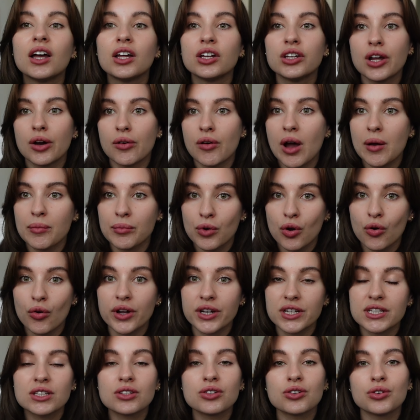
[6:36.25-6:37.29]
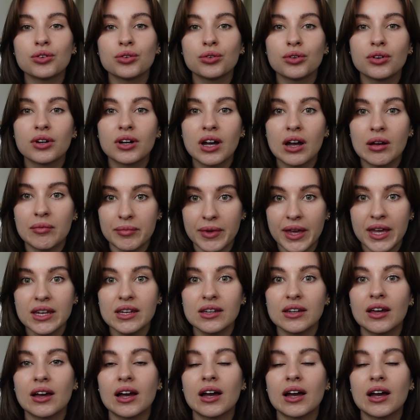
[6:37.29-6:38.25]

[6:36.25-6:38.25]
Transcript: No, I'm going to commit.